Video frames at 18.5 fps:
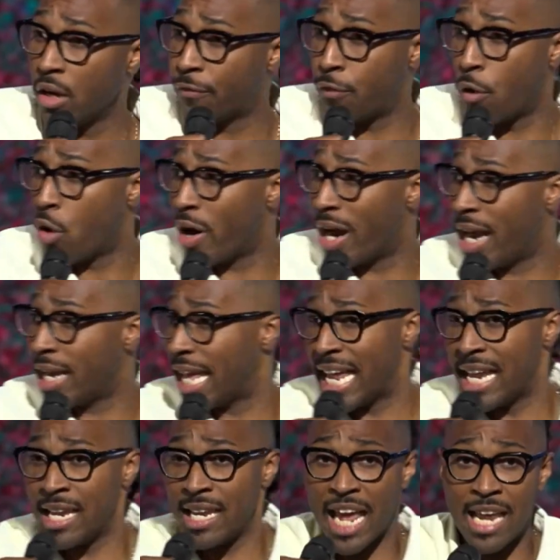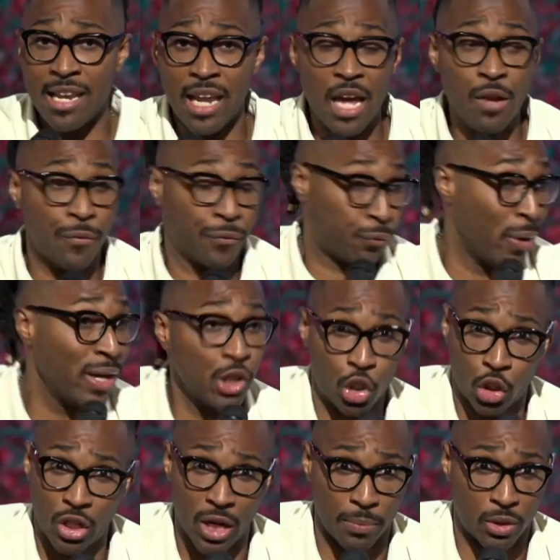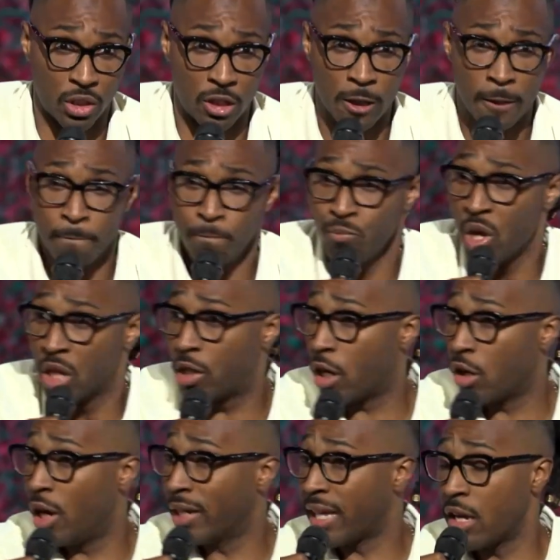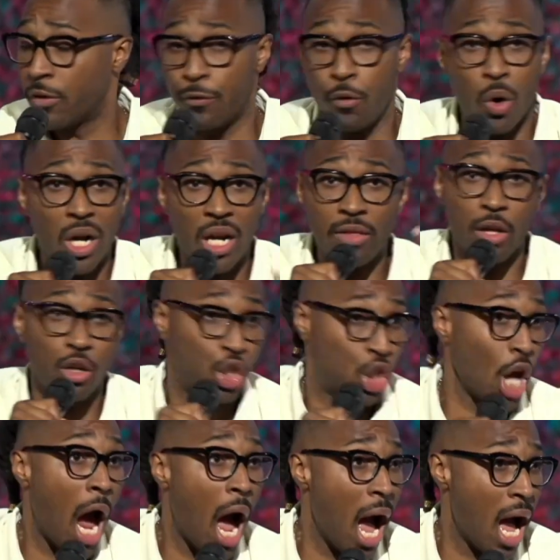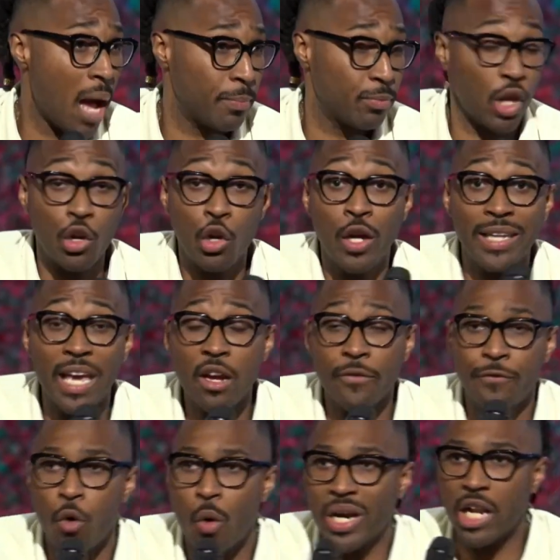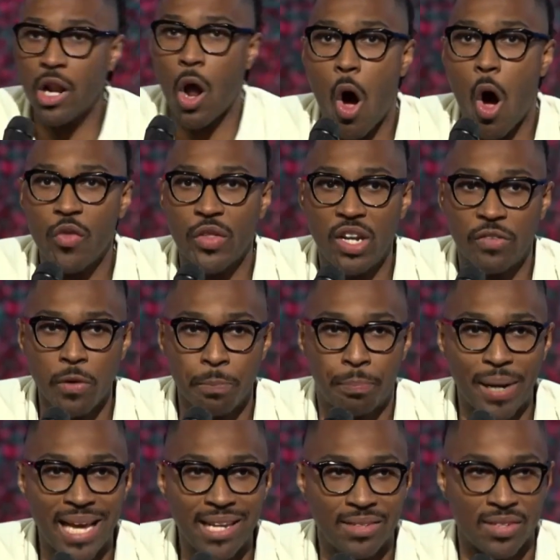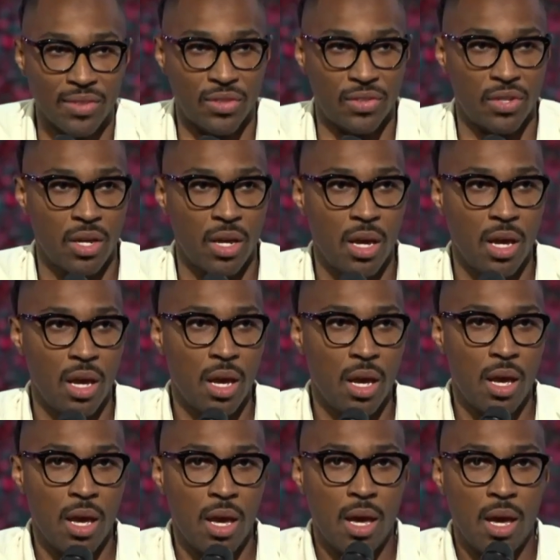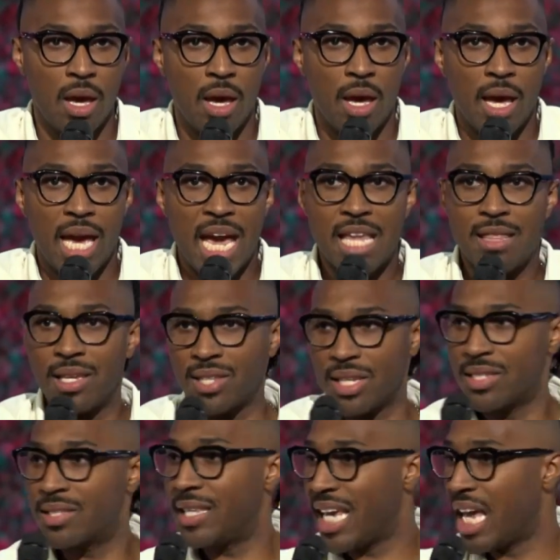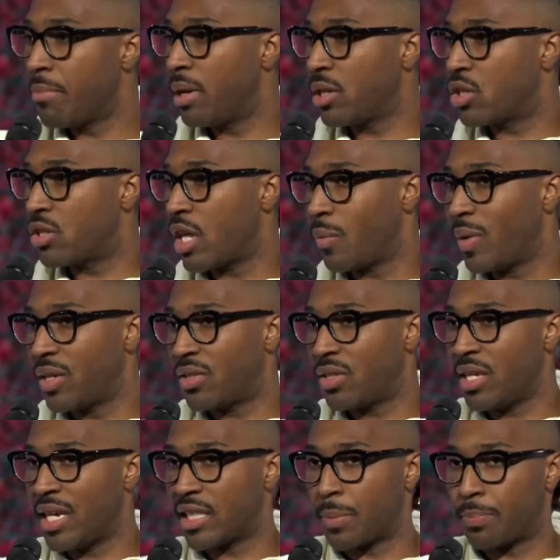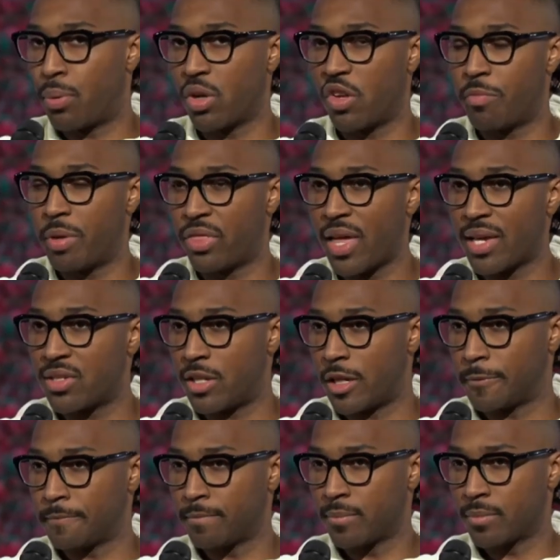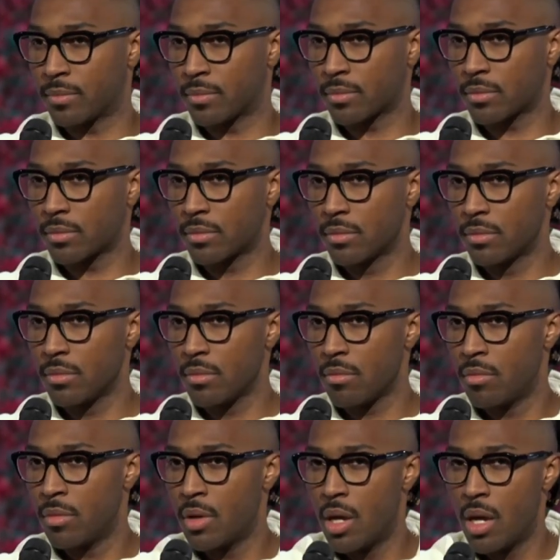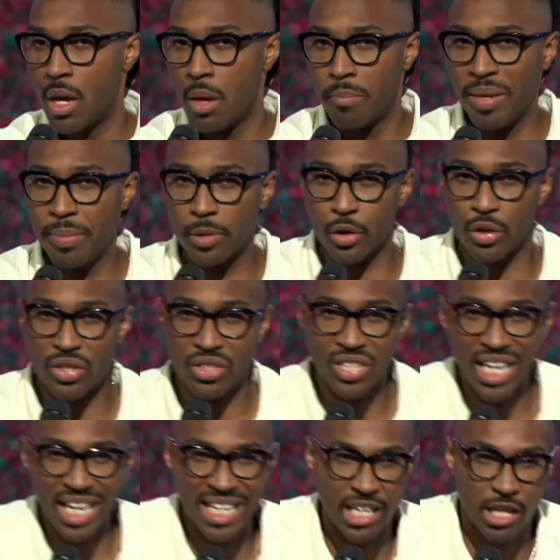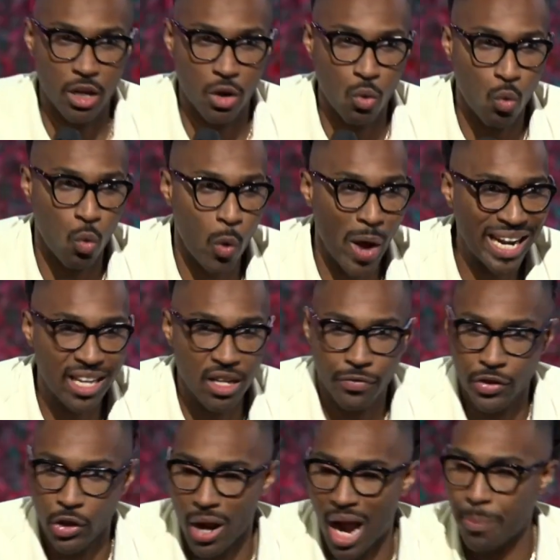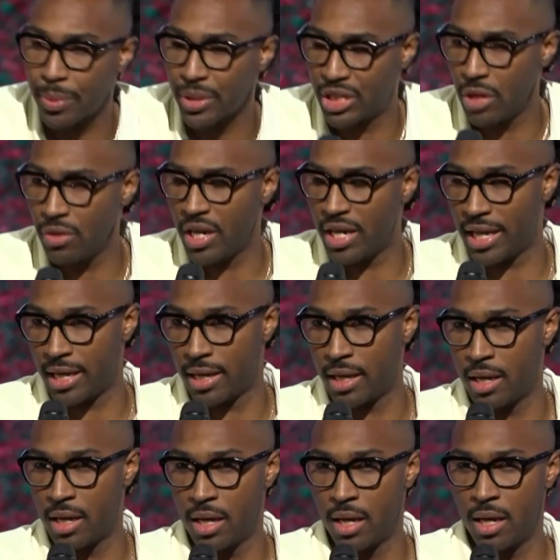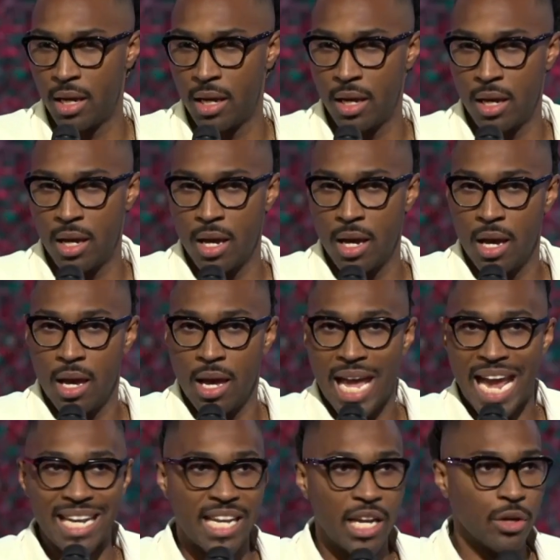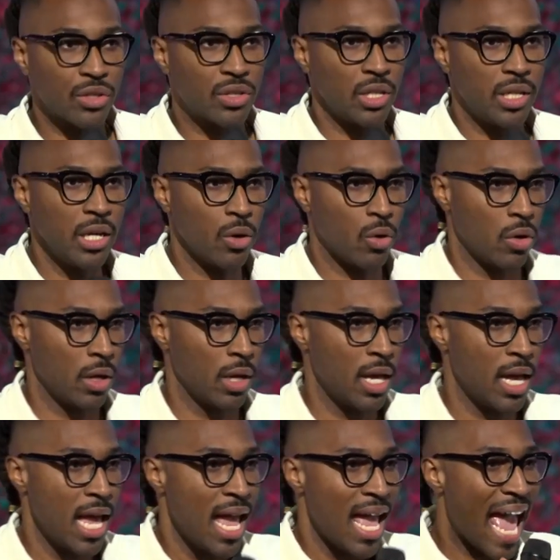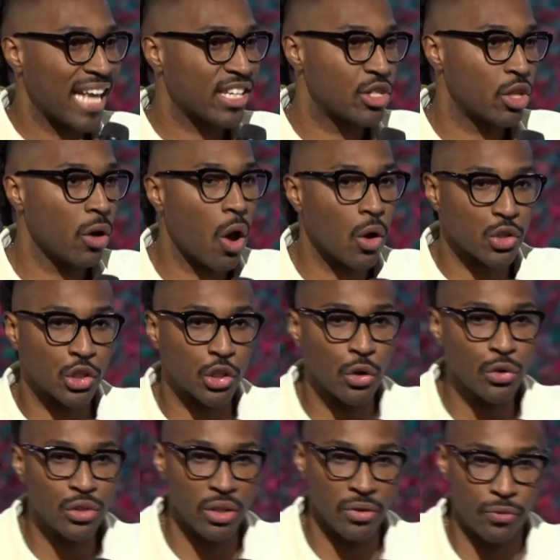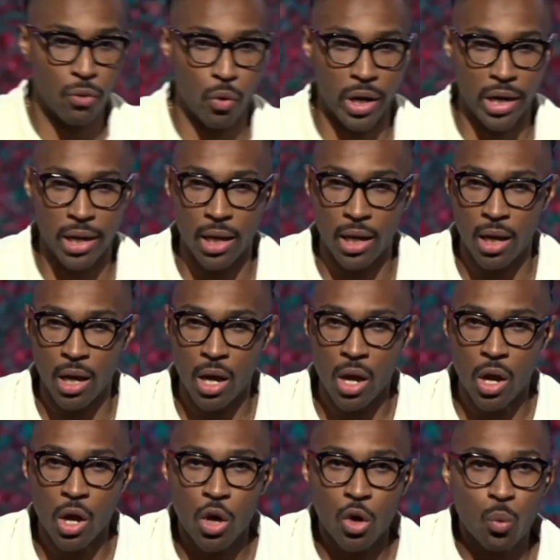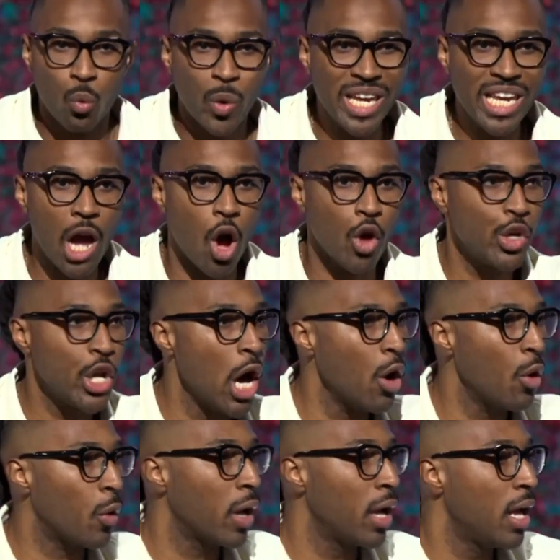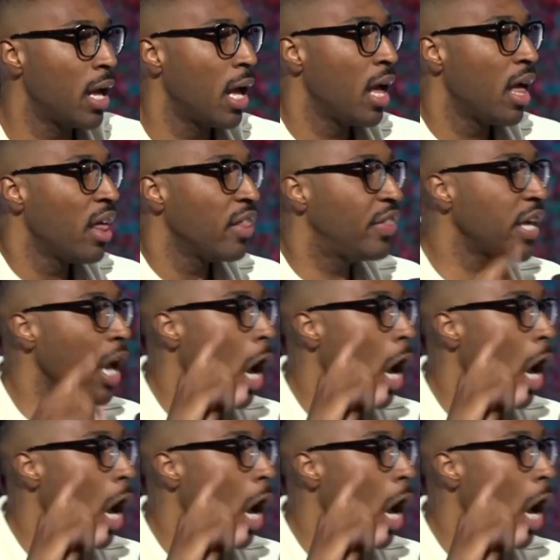for it in friendships. They're looking for it in their job. They're looking for it in the different places. And this is the image that we see at the Pool of Bethesda. People are sitting here waiting for their opportunity. And here's the deal. As they're all searching for it, we all know the